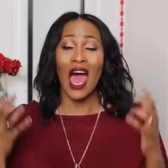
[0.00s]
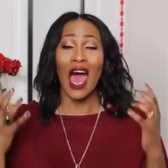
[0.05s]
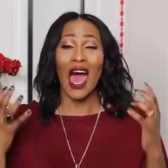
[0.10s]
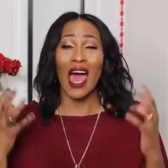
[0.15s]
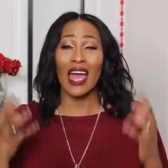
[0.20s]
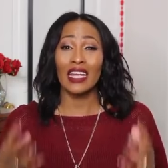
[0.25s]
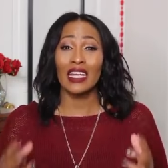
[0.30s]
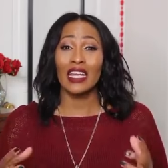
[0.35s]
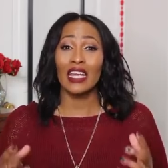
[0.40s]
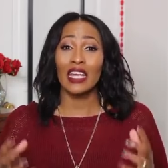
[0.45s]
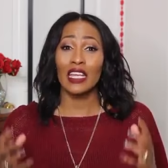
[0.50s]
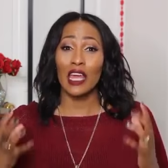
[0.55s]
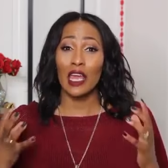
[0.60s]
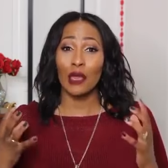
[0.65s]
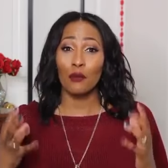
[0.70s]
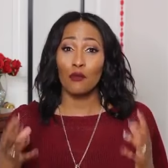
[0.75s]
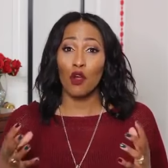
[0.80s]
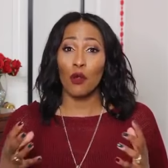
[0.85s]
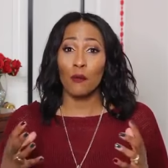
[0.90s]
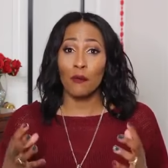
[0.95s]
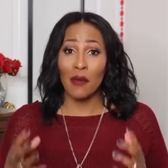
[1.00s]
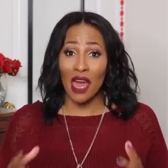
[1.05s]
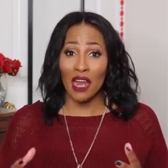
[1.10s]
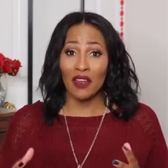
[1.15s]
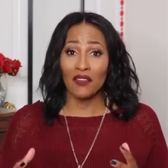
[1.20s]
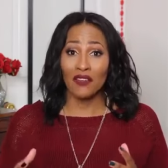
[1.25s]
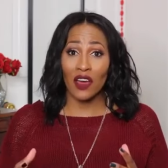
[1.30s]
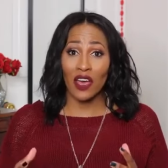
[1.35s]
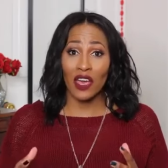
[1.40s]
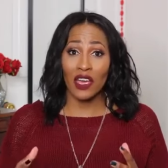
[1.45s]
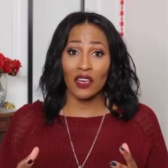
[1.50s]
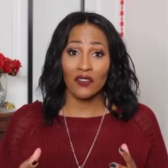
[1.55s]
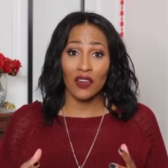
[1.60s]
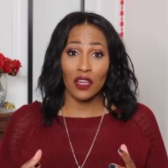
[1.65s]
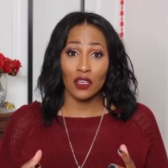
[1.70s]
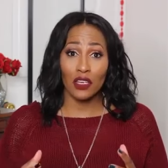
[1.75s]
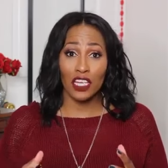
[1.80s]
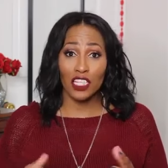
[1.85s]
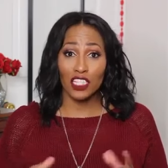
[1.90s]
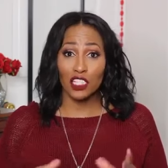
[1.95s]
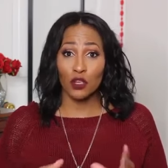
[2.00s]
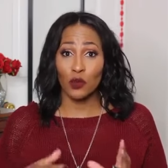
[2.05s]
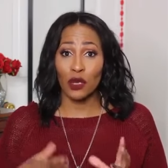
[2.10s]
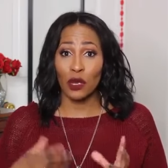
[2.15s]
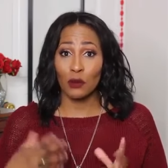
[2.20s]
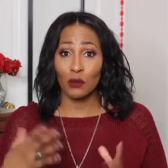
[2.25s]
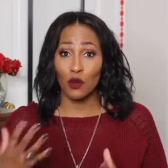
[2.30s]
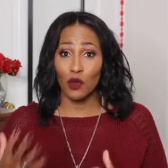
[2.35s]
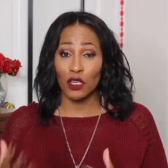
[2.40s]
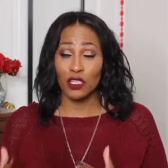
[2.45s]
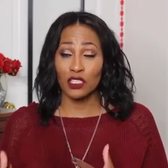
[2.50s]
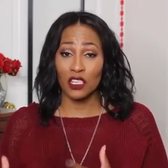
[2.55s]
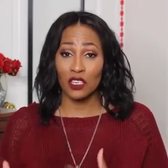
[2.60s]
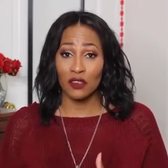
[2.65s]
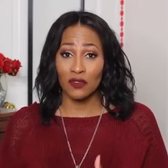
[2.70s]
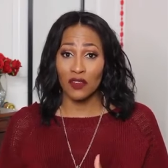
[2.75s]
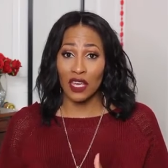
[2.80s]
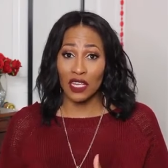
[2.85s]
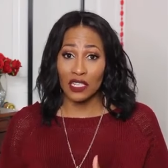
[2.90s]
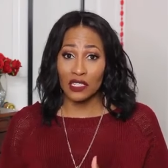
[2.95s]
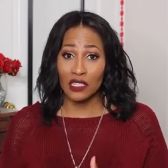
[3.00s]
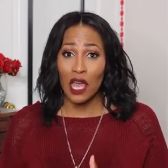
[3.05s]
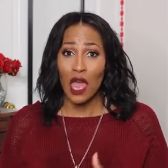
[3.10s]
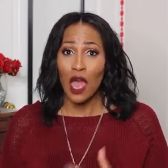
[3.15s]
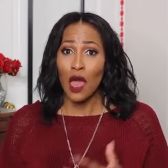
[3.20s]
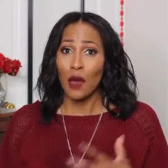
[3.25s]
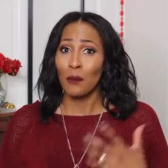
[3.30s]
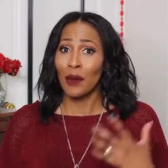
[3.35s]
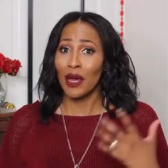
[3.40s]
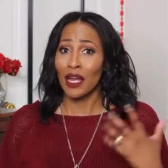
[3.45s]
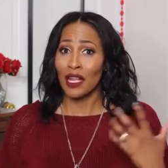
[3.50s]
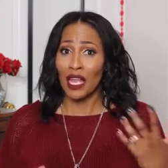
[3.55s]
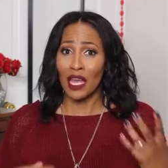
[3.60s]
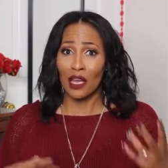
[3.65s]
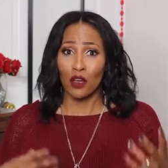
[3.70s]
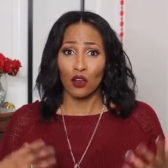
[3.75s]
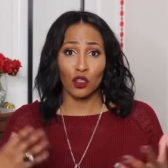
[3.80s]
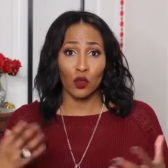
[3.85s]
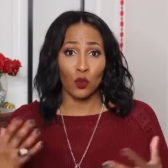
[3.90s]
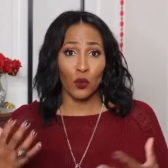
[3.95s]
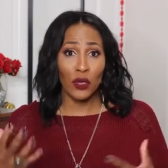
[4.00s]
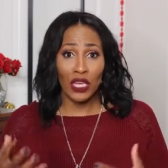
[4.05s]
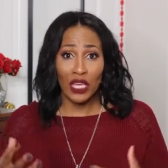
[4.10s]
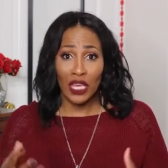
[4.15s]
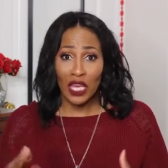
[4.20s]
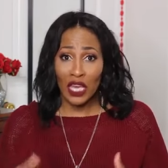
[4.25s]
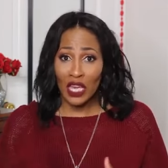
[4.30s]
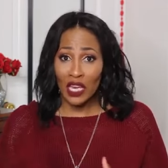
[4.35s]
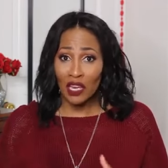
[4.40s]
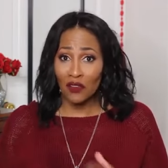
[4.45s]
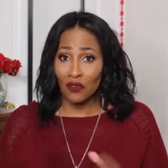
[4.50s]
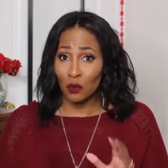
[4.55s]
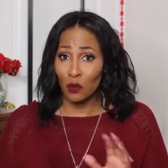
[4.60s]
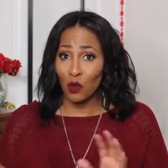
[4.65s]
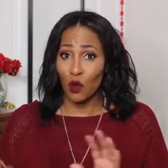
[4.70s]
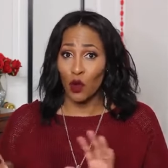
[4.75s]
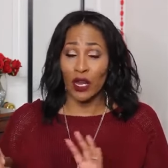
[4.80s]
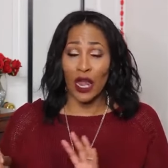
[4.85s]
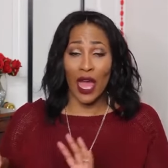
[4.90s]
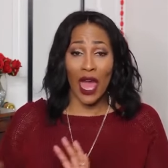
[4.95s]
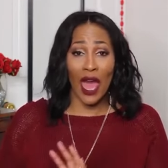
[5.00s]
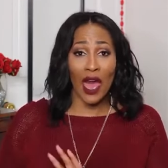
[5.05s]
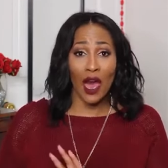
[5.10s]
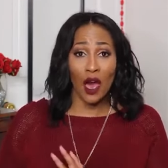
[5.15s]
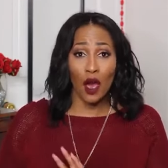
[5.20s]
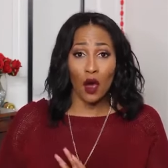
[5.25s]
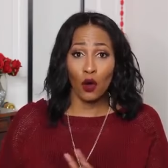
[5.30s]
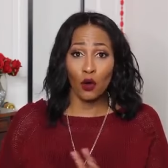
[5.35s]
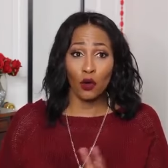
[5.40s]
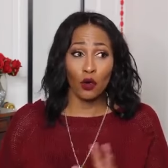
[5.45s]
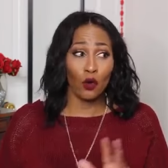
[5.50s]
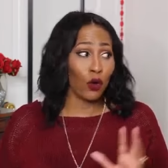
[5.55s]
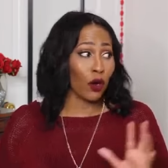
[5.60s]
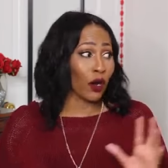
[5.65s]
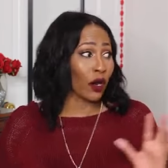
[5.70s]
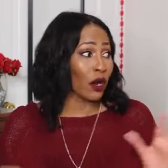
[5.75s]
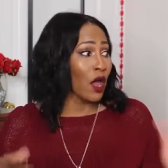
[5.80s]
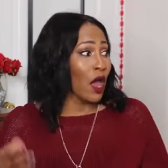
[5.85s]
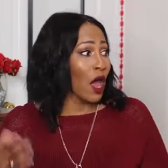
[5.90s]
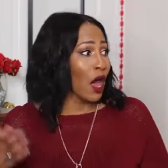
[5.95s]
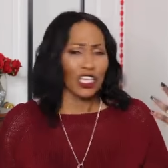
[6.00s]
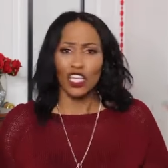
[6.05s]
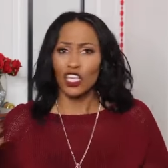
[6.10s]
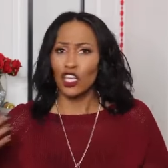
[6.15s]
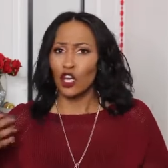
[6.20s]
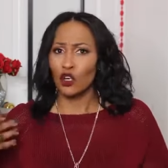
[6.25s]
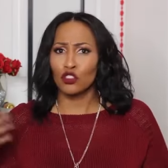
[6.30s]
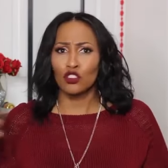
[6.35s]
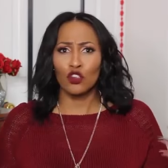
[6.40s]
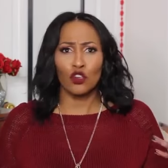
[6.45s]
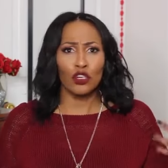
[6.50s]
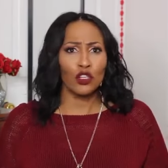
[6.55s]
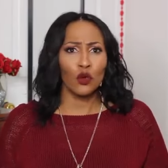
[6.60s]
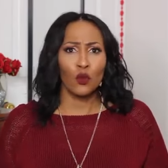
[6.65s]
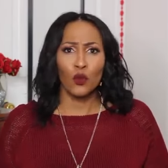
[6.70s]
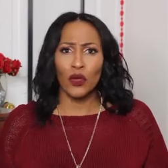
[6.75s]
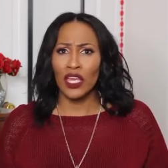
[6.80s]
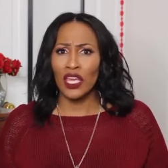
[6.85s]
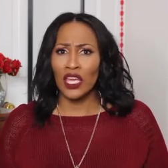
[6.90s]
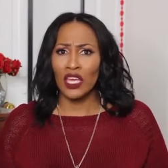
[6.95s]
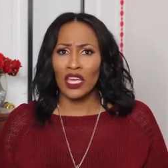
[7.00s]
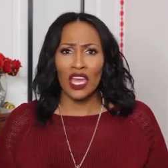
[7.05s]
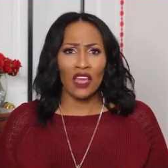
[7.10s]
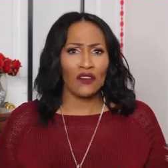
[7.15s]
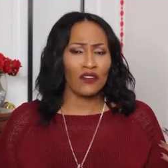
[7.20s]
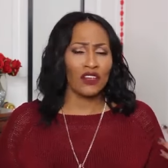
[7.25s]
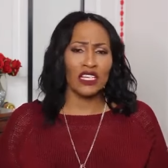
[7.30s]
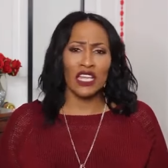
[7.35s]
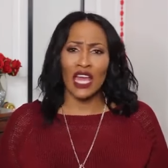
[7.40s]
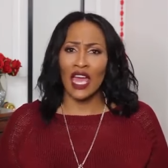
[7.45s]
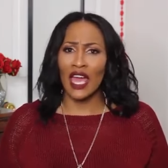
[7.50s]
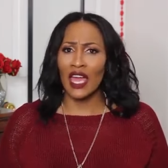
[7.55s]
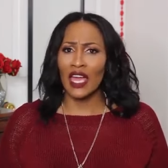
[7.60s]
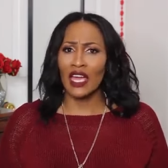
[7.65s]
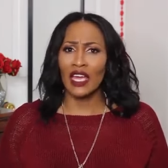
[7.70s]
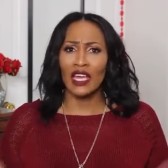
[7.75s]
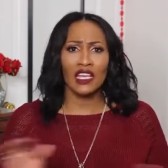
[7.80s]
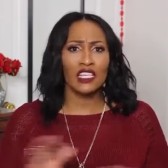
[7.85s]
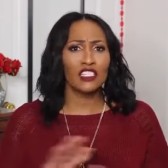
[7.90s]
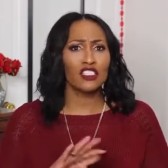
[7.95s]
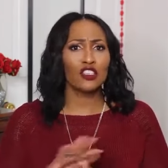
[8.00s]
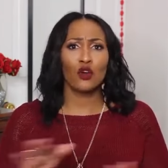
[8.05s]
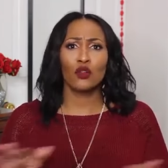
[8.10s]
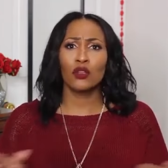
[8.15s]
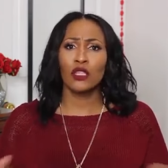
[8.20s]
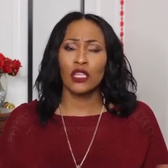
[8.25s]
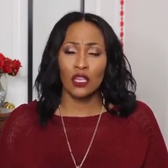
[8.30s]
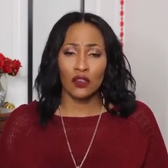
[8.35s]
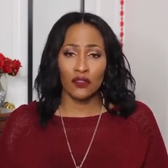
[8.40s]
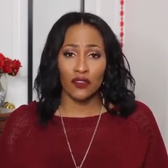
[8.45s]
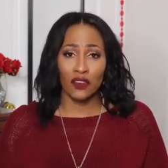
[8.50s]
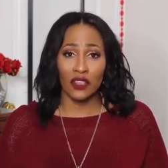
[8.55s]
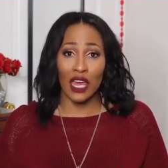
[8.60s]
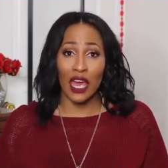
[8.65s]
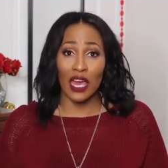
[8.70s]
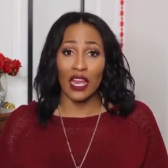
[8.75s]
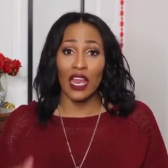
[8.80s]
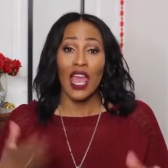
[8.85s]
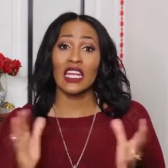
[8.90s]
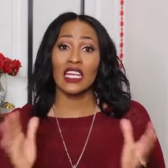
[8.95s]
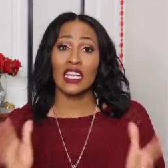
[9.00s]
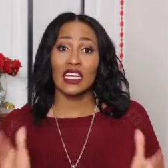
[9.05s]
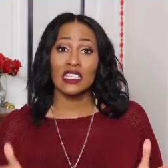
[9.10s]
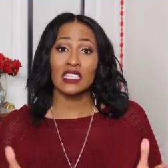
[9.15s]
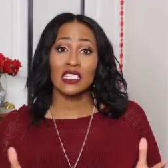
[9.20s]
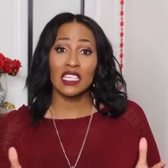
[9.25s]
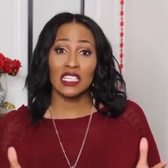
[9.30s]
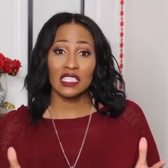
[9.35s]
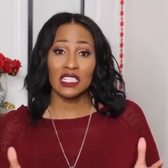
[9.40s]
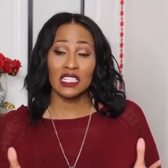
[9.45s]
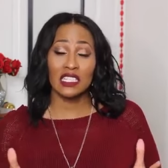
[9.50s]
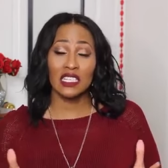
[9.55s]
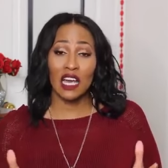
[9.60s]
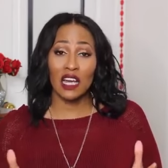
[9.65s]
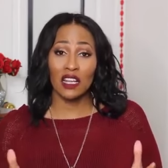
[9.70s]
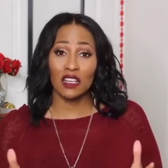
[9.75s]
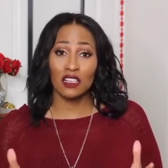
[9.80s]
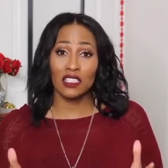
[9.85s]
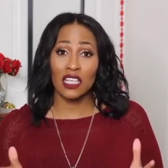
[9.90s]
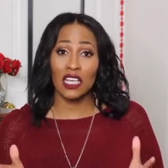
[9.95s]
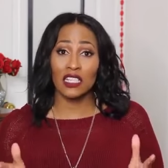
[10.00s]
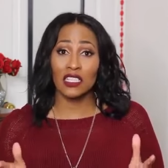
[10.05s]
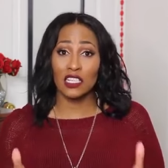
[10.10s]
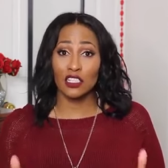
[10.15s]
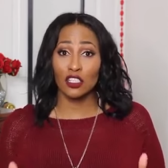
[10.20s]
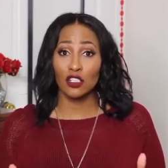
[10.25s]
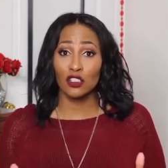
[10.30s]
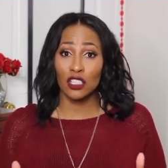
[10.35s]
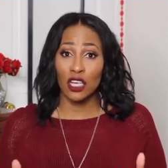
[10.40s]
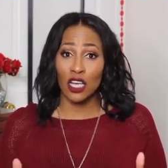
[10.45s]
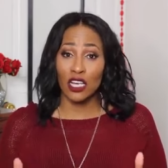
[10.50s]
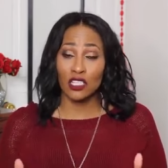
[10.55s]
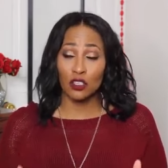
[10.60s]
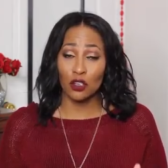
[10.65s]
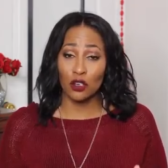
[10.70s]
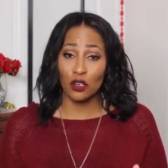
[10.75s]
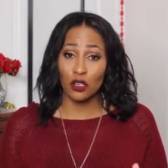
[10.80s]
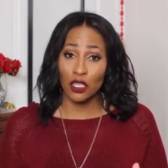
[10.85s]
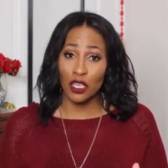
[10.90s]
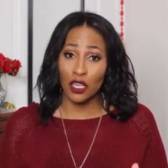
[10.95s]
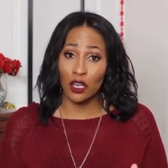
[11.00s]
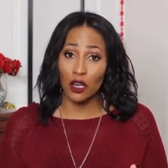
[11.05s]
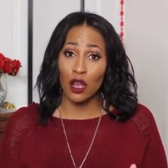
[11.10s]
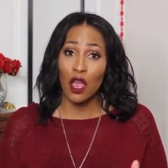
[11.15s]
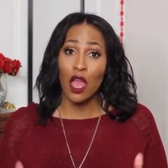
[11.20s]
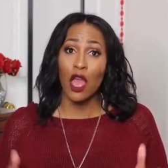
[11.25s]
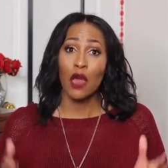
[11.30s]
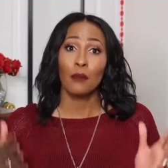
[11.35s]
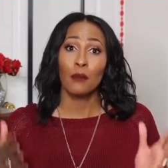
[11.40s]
I need a more mattifying foundation when I'm going to events, but like on the weekend, if I'm going out, or, you know, during the week, every day, it's totally good for that. It is $16, as I told you guys earlier,